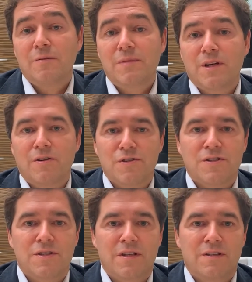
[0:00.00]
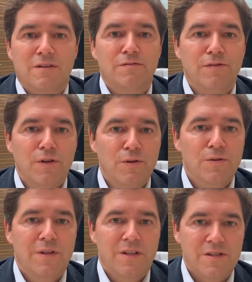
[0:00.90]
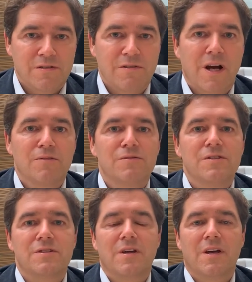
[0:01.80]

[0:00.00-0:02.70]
because the flu that is around